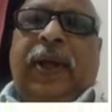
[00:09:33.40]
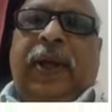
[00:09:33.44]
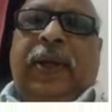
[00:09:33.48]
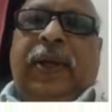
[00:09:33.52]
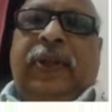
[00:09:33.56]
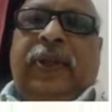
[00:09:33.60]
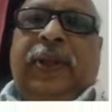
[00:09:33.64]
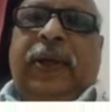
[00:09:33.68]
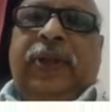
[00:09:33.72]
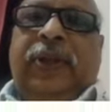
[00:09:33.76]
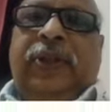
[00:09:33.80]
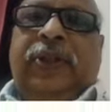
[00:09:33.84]

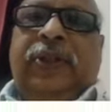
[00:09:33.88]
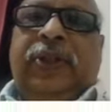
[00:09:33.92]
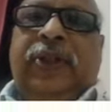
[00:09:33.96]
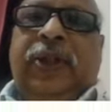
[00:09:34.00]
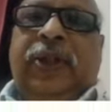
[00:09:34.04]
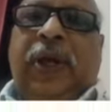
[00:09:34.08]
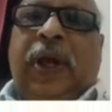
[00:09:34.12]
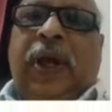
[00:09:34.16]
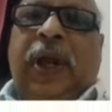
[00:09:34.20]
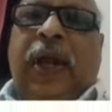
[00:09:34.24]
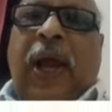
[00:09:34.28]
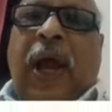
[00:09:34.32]
Then
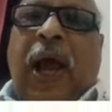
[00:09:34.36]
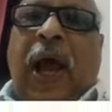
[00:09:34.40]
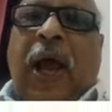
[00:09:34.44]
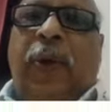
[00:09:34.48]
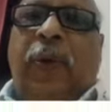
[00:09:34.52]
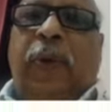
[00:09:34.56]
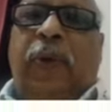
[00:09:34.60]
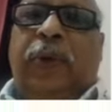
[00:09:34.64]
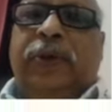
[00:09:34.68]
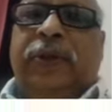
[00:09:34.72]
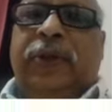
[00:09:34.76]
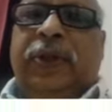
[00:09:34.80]
serial
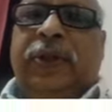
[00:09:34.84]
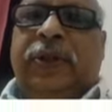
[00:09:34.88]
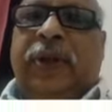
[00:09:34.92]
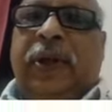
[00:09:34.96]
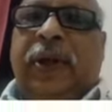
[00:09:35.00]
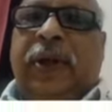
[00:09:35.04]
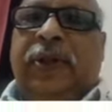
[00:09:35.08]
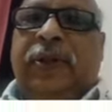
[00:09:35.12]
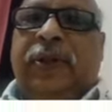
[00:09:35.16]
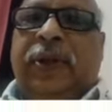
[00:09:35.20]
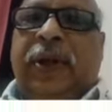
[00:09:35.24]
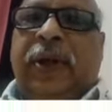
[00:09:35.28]
IO signal
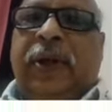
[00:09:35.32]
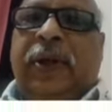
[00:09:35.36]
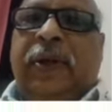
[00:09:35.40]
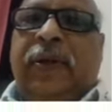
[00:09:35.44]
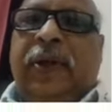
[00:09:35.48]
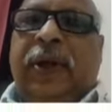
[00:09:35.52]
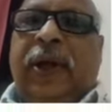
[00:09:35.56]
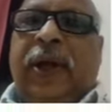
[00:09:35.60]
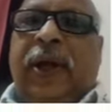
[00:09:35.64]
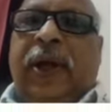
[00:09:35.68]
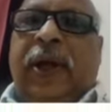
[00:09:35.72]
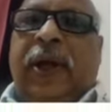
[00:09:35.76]
is there,
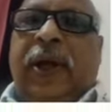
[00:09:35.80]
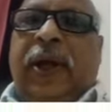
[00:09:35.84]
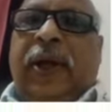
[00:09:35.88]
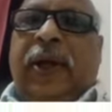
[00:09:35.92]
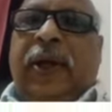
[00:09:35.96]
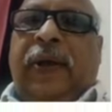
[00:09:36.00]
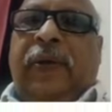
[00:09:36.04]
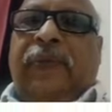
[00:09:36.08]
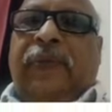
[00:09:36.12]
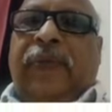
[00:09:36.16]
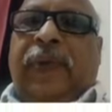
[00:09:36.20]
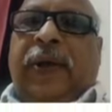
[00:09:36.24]

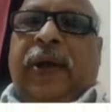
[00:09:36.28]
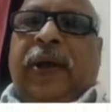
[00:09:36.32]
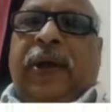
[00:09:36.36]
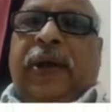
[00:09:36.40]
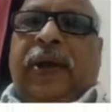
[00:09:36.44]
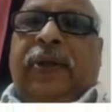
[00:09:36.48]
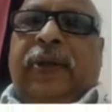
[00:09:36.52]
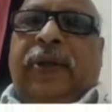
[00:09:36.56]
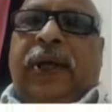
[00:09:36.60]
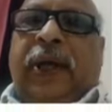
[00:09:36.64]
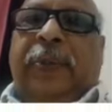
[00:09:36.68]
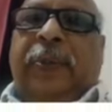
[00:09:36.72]

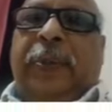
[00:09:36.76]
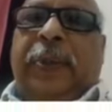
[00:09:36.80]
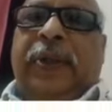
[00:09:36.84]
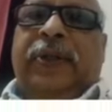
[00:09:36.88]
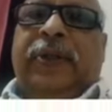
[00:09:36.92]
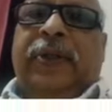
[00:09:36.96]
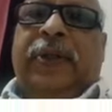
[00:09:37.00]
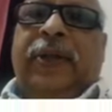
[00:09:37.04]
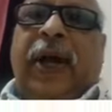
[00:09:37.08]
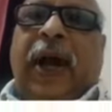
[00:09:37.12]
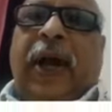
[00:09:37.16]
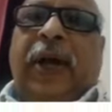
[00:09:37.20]
that means
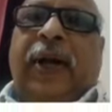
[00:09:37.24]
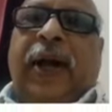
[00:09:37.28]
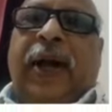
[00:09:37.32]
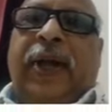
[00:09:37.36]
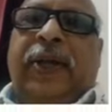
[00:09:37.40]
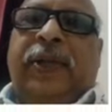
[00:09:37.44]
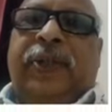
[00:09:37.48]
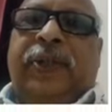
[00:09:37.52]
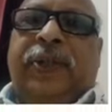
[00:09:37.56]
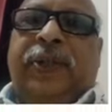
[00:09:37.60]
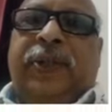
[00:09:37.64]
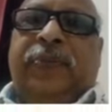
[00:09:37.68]
data
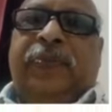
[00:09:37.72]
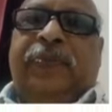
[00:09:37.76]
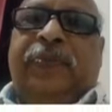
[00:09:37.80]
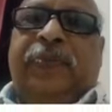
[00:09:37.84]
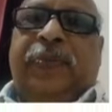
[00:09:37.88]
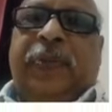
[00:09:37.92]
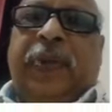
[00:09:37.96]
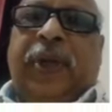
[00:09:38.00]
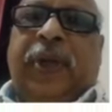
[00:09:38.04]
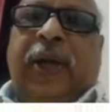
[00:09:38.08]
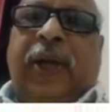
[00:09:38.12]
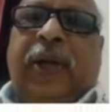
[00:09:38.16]
is
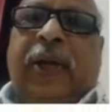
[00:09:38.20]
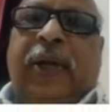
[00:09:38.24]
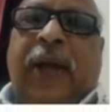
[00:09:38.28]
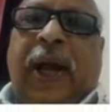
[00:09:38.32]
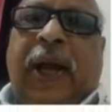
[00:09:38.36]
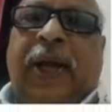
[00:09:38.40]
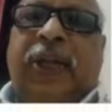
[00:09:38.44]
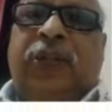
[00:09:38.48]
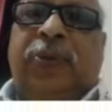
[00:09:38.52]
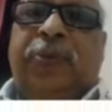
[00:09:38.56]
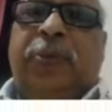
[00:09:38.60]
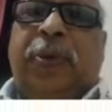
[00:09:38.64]

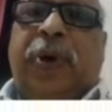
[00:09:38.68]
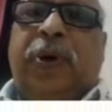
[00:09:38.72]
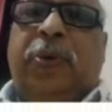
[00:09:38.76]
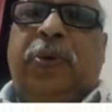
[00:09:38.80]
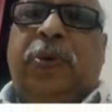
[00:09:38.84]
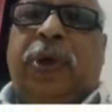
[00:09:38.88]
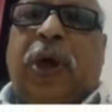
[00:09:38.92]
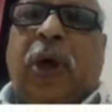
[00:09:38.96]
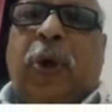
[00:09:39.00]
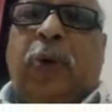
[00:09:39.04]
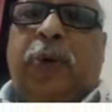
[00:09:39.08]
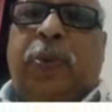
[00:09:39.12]
transferred to
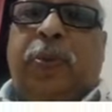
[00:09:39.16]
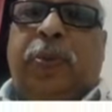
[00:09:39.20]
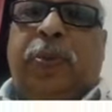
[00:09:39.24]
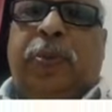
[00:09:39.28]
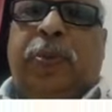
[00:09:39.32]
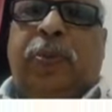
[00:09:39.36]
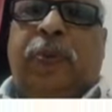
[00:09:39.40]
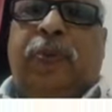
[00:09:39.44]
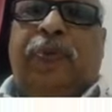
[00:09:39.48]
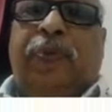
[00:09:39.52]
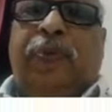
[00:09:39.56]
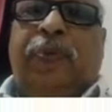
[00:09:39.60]
the
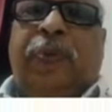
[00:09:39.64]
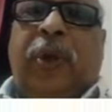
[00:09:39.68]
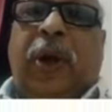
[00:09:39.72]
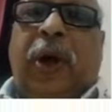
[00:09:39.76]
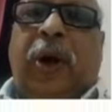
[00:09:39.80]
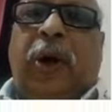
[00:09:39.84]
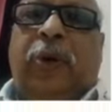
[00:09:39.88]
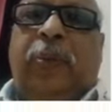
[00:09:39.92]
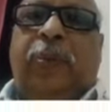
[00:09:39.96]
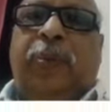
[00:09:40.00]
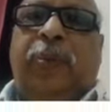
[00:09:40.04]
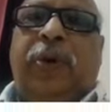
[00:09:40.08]

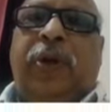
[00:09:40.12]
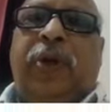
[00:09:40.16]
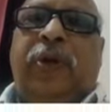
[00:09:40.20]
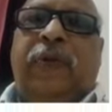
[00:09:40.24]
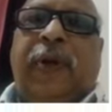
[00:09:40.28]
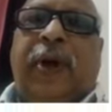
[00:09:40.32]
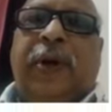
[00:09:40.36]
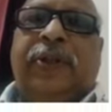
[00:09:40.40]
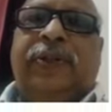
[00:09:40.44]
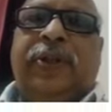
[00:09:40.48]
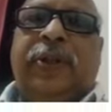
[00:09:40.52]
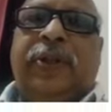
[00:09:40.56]
output
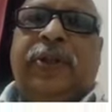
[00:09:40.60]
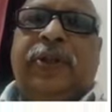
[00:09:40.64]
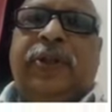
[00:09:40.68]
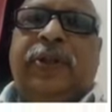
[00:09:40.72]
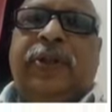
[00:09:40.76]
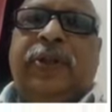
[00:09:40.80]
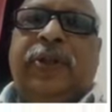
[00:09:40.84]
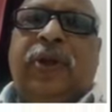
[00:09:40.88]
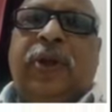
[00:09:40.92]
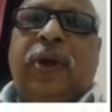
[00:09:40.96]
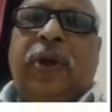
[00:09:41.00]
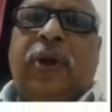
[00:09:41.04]

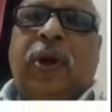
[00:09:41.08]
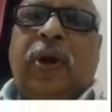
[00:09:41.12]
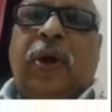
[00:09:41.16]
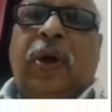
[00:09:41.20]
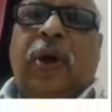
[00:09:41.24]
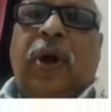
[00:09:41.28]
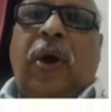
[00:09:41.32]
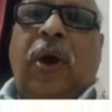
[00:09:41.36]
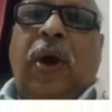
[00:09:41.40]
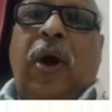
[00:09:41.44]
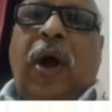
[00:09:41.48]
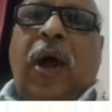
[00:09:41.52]
devices
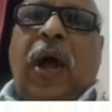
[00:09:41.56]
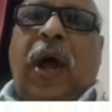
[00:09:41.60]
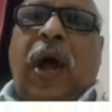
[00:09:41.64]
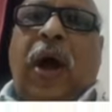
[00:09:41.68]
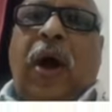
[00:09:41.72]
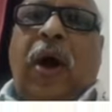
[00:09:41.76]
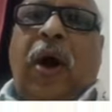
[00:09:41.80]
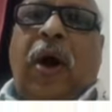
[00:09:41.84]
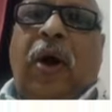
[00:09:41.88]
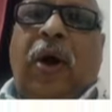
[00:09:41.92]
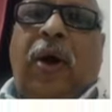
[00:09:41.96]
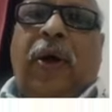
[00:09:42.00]

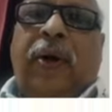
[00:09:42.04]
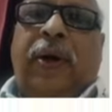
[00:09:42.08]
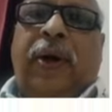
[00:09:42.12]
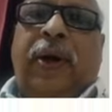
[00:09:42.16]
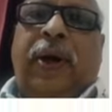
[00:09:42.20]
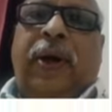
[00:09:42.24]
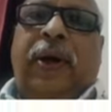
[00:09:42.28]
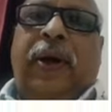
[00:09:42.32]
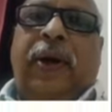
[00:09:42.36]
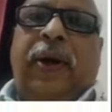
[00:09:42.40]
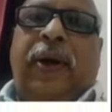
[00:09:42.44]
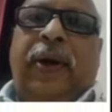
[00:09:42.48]
or
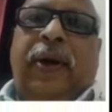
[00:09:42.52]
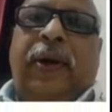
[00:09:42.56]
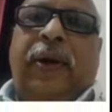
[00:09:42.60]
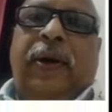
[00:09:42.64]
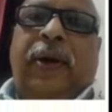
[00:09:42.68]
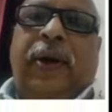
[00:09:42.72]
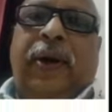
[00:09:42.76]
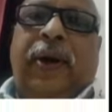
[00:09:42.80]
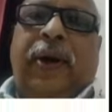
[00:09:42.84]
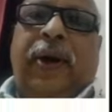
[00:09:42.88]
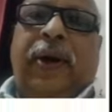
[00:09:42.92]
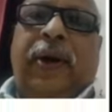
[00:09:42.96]

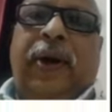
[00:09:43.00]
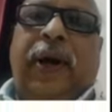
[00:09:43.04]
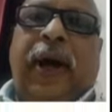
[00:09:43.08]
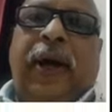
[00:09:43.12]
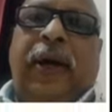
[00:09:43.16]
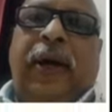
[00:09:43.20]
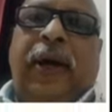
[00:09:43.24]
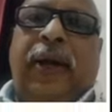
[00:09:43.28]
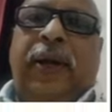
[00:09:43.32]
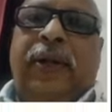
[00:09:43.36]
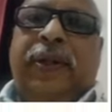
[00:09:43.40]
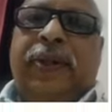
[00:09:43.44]

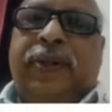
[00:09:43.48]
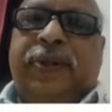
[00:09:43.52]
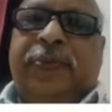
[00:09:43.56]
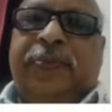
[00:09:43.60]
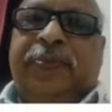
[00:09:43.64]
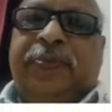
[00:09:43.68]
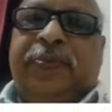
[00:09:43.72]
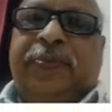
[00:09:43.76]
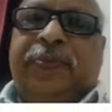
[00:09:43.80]
data is